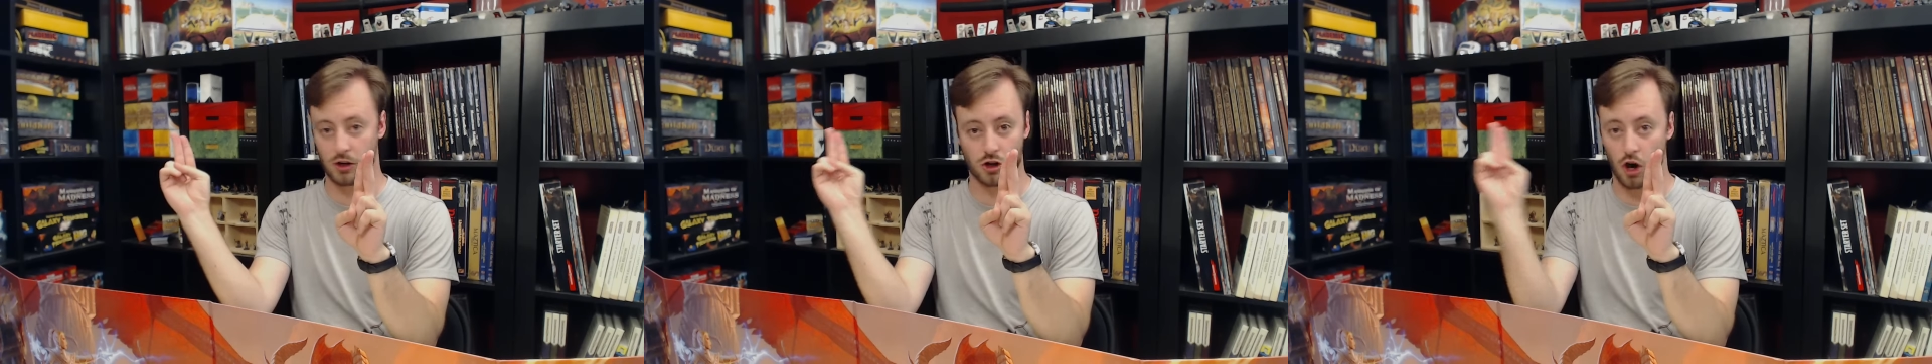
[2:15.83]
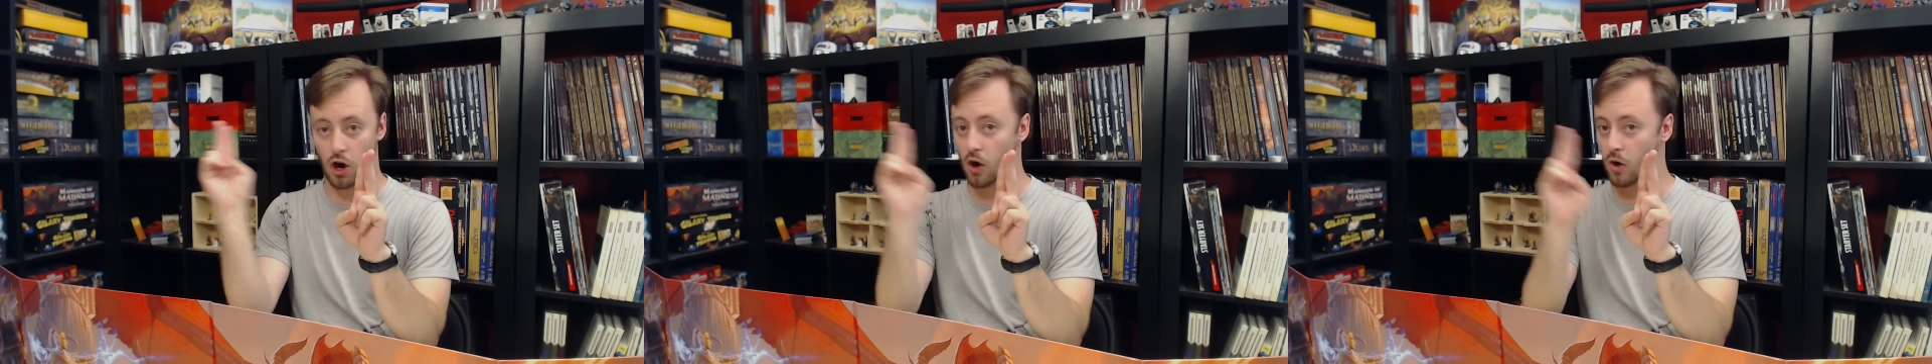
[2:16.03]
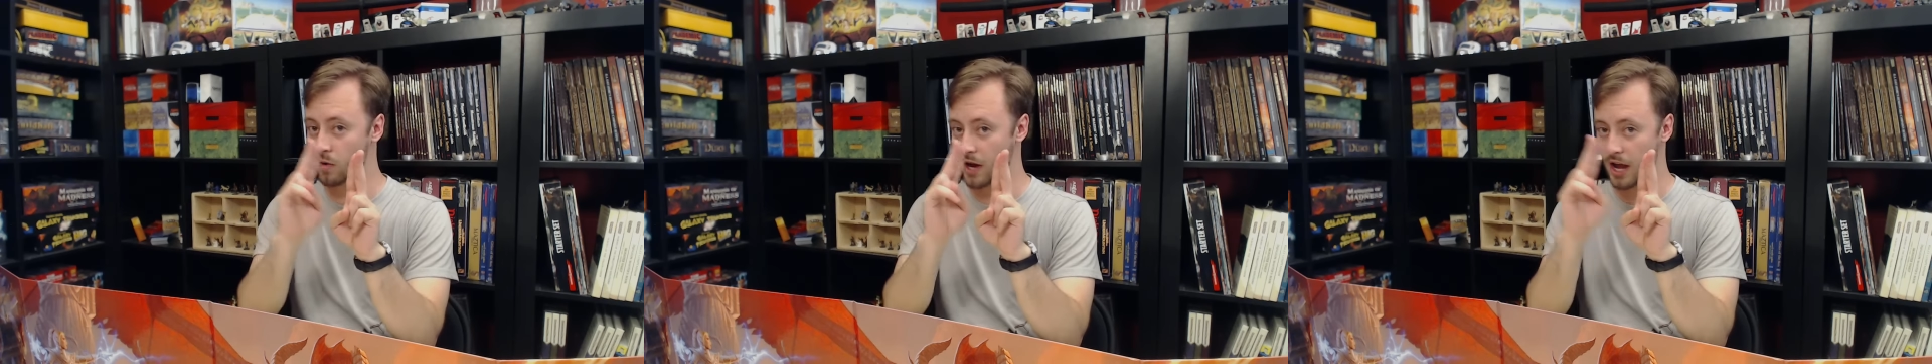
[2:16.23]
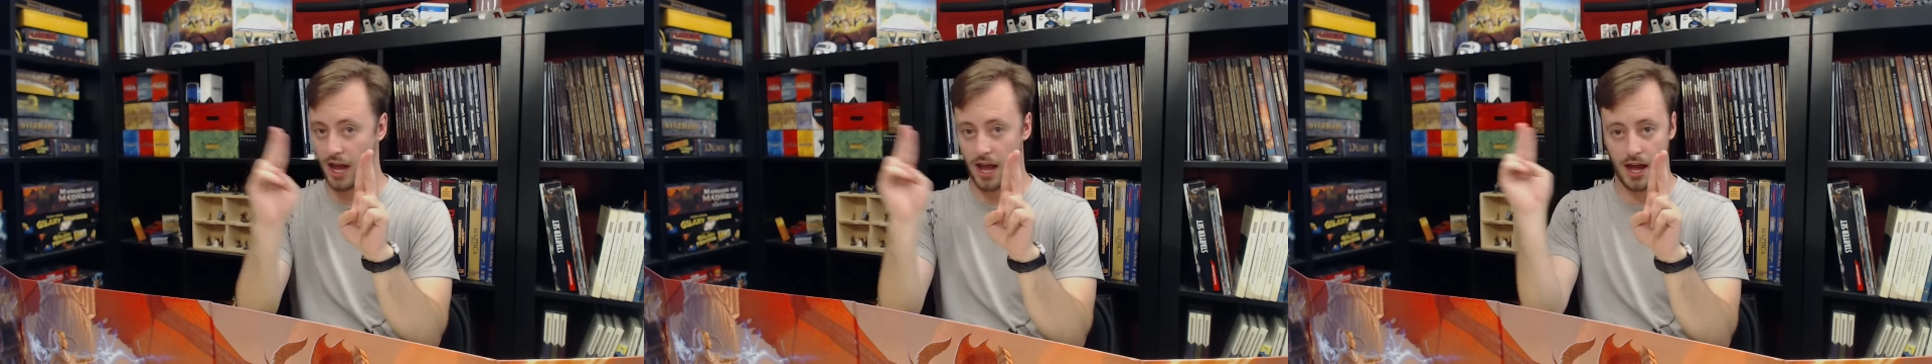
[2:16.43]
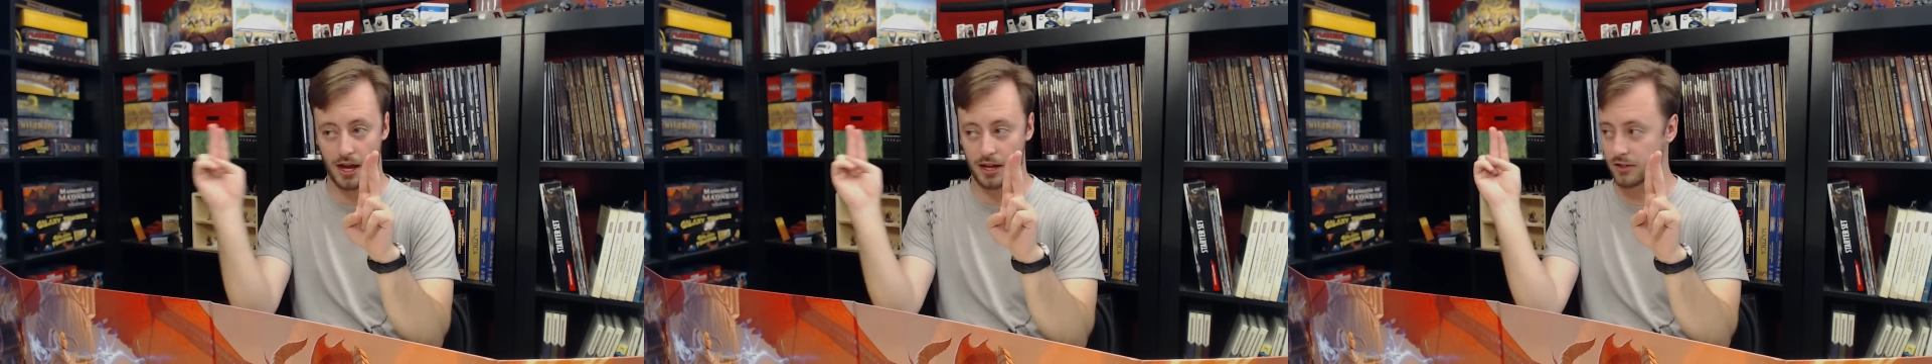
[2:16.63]
go
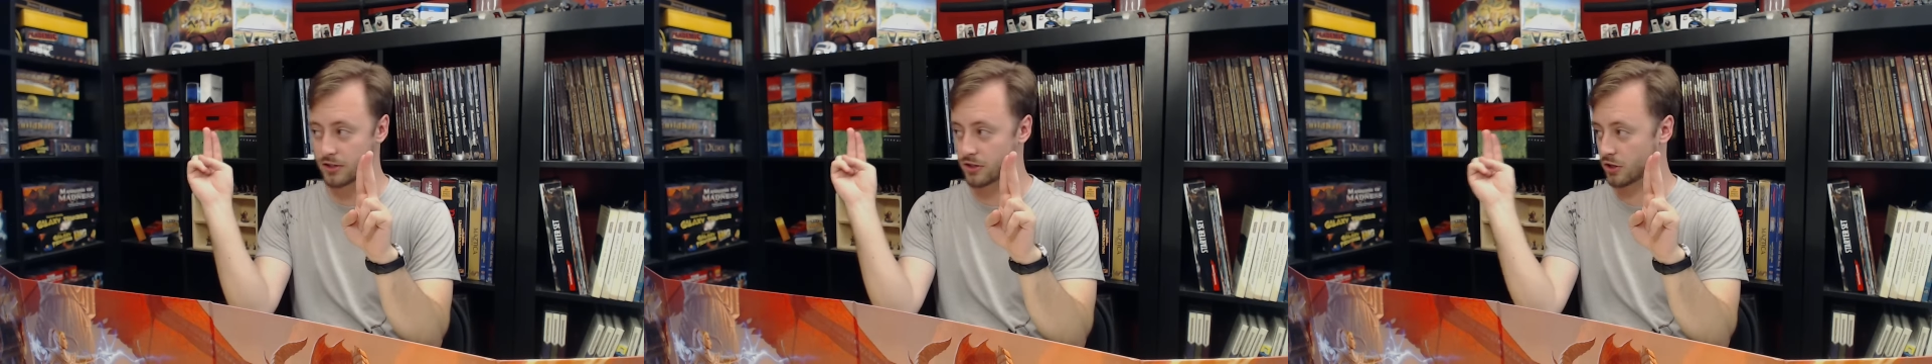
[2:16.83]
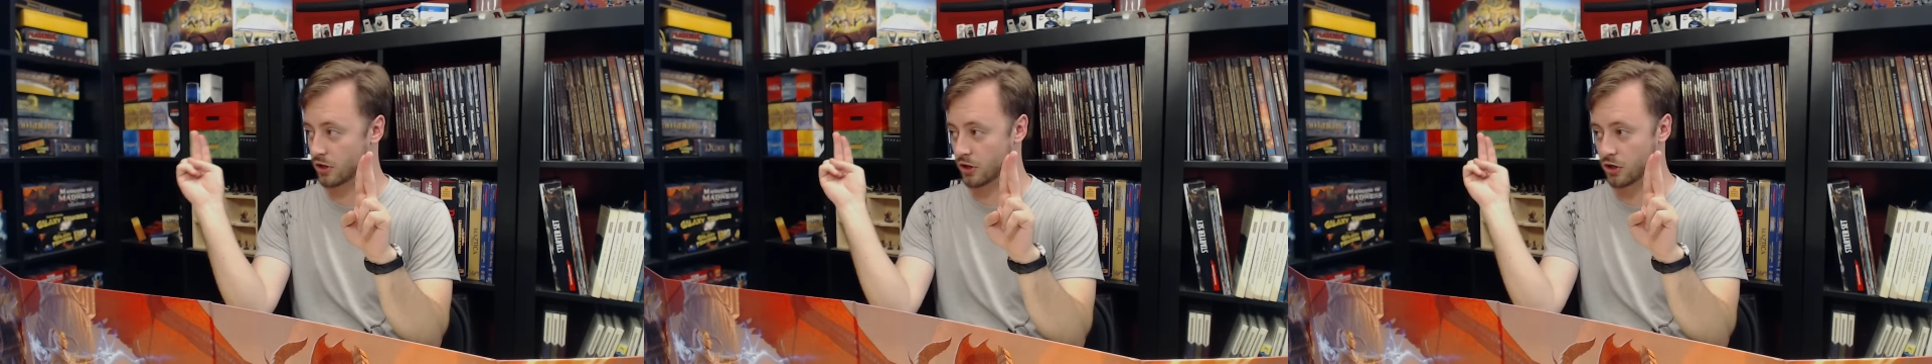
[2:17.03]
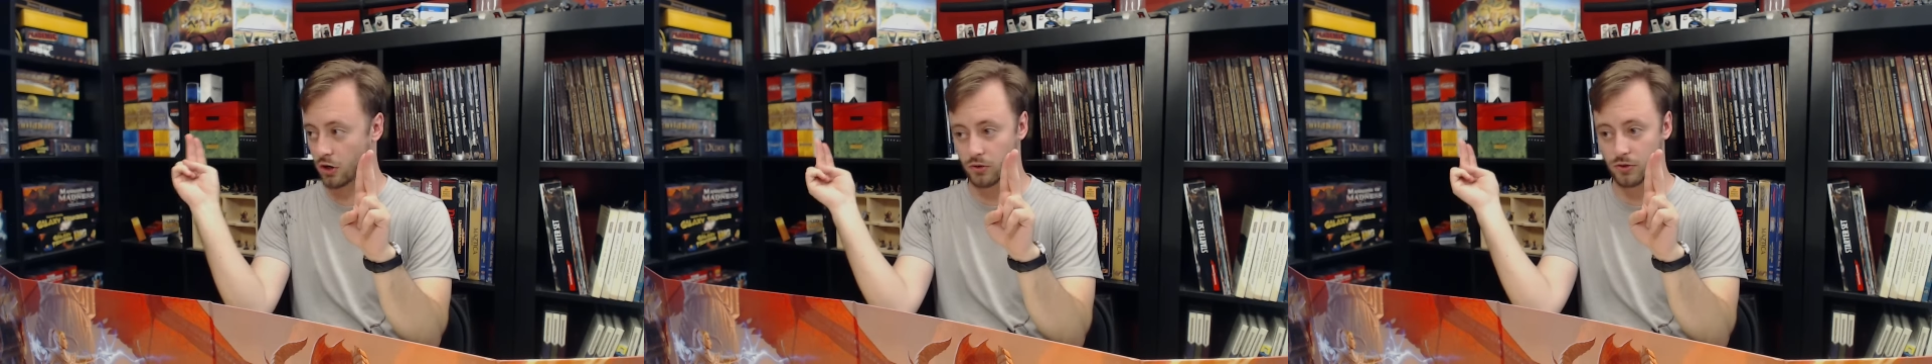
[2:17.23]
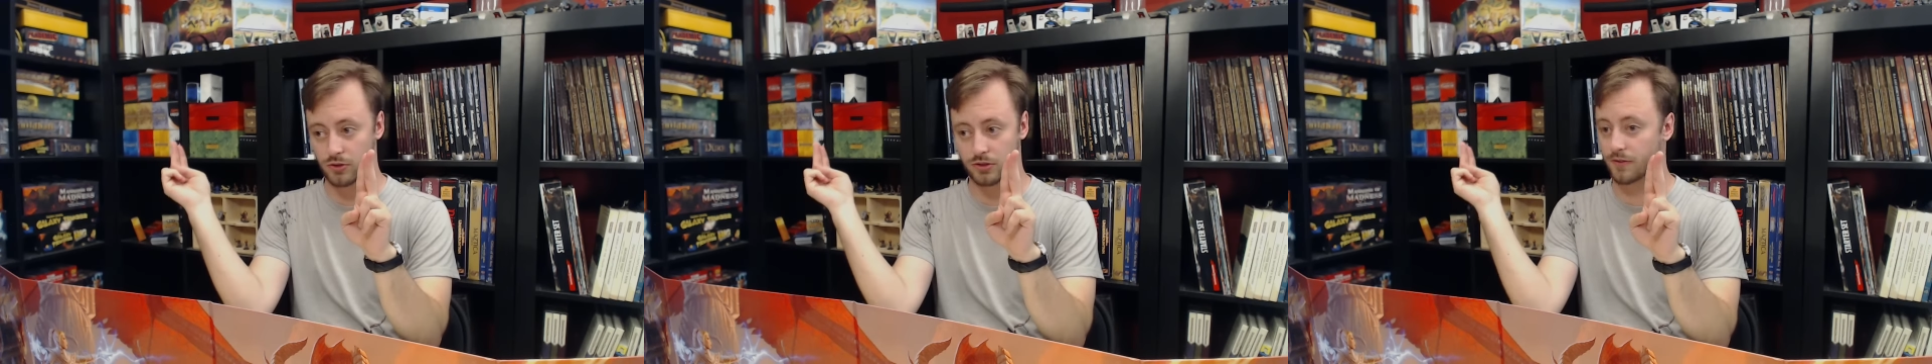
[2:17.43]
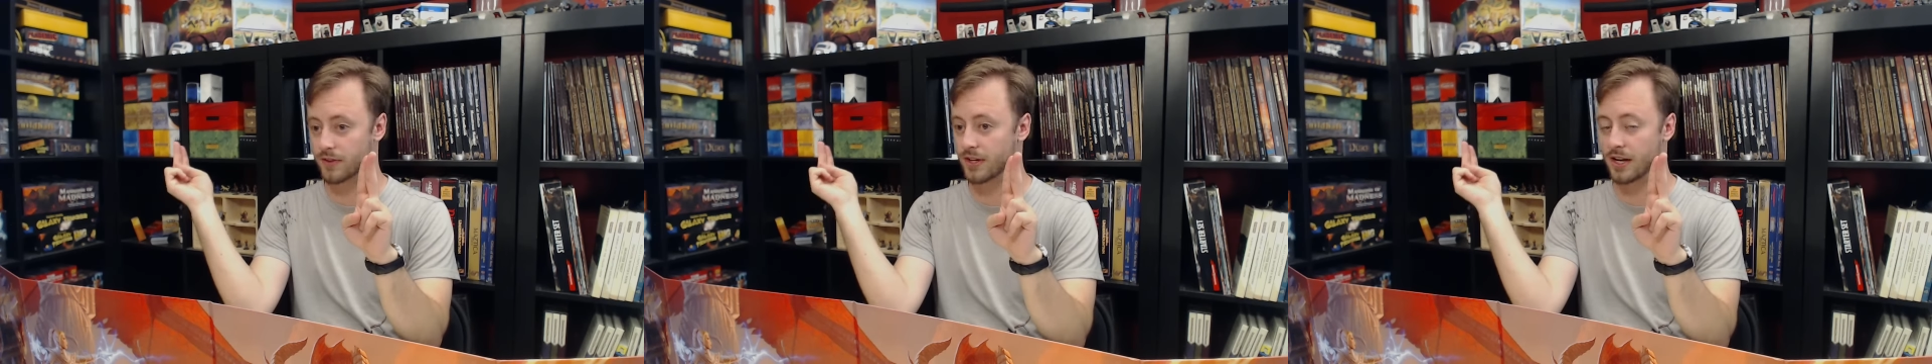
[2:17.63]
and go
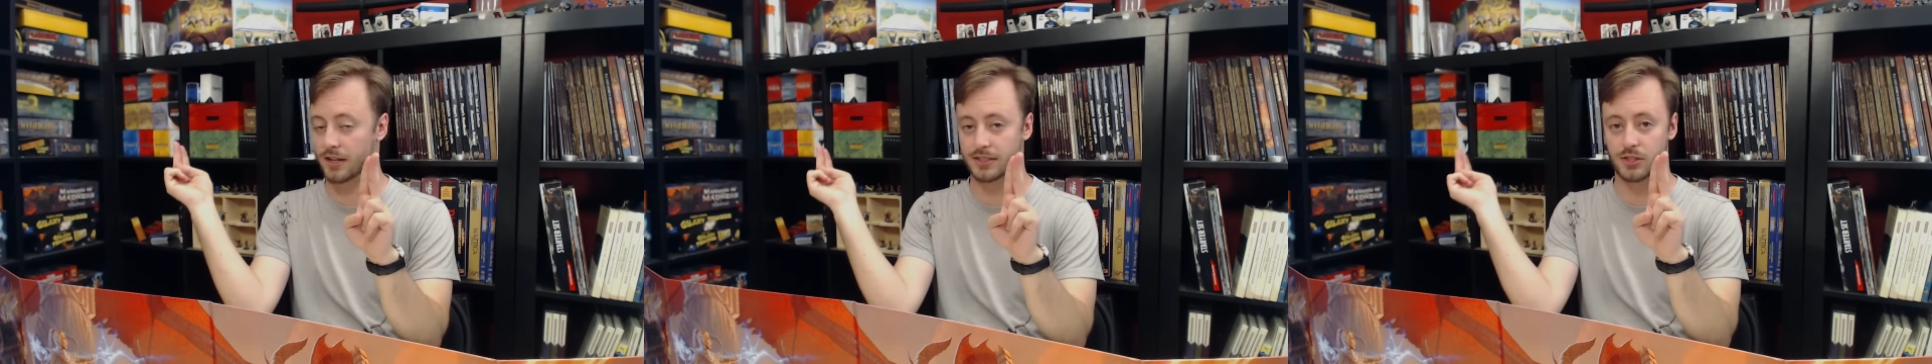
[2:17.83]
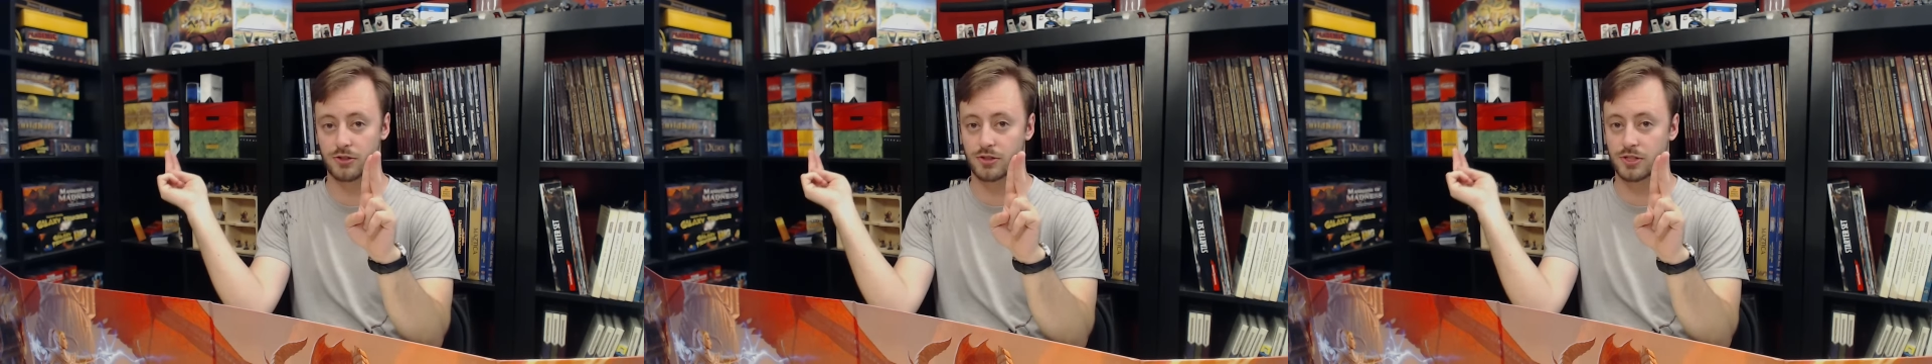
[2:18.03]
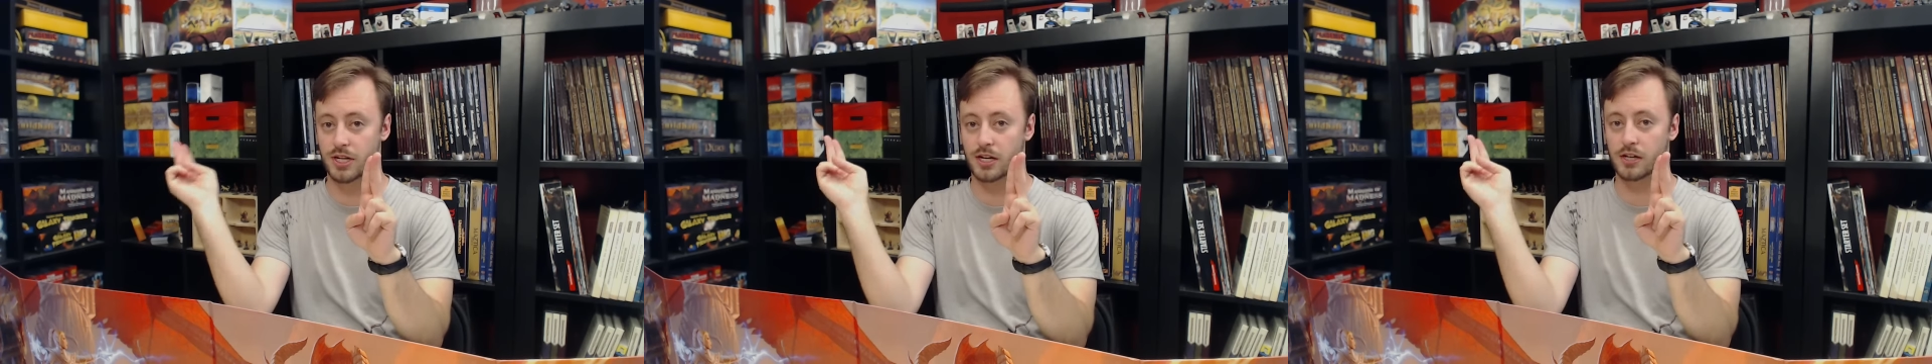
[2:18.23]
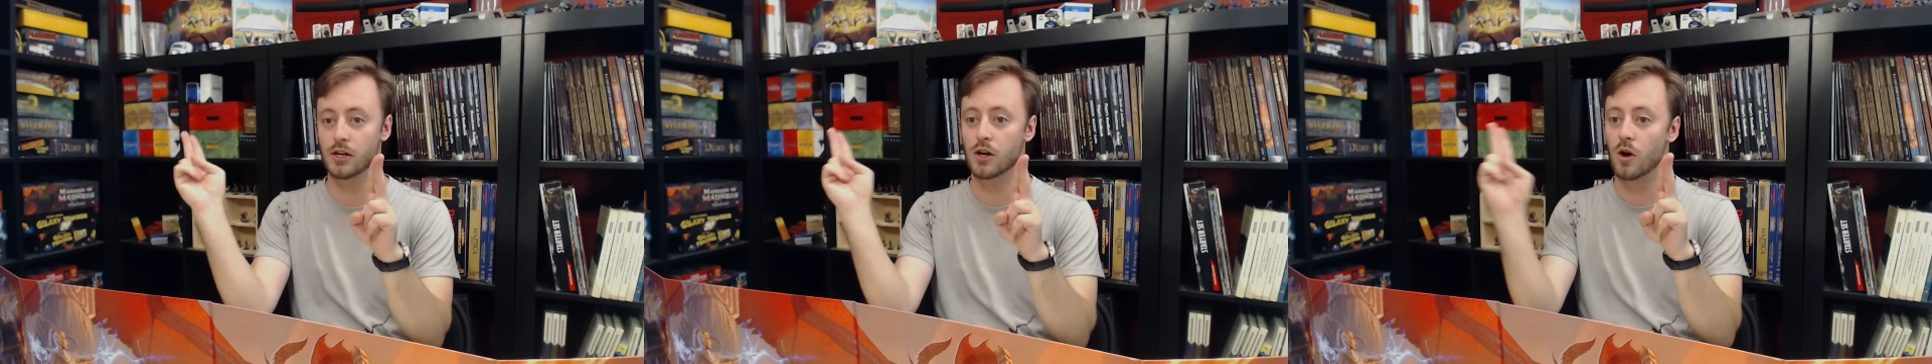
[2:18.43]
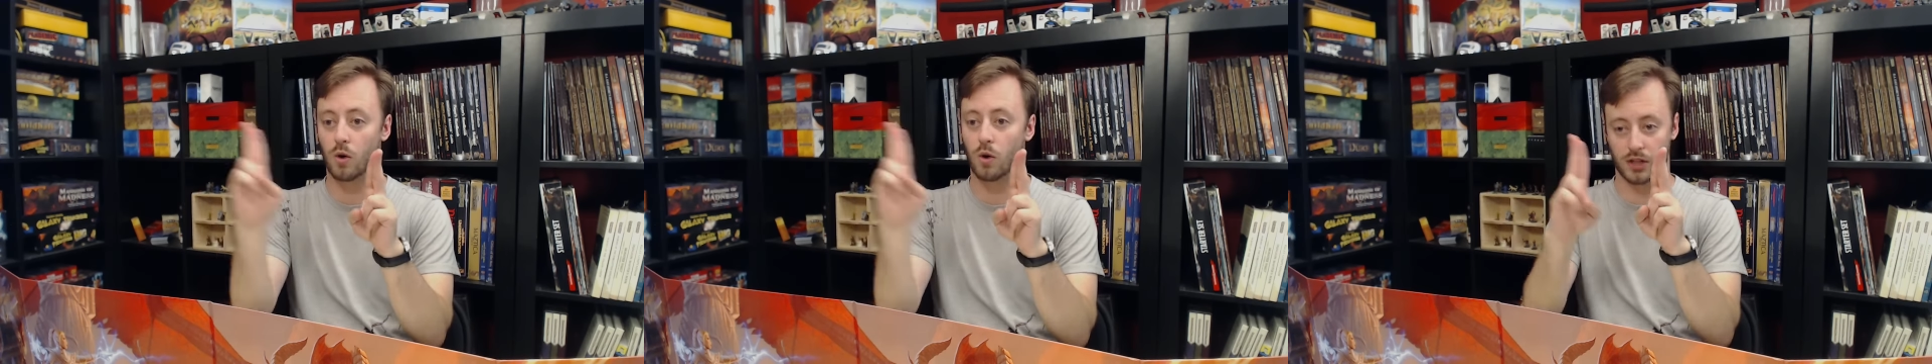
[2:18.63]
do something else interesting